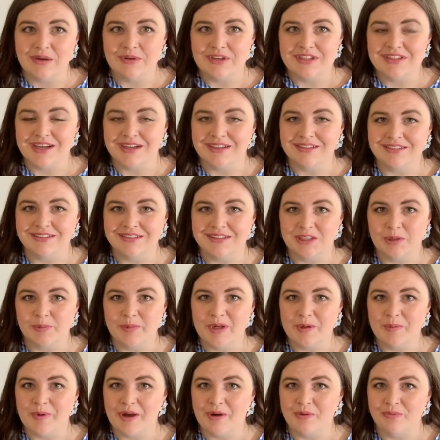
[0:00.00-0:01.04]
we talked a little
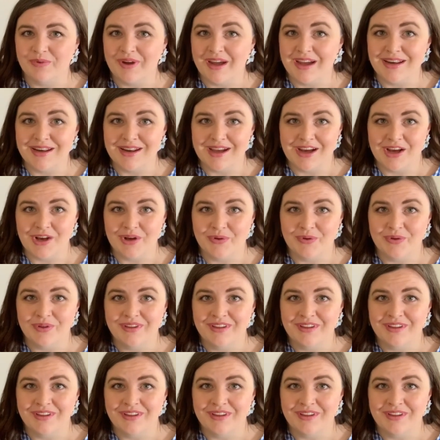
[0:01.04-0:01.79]
bit about right now,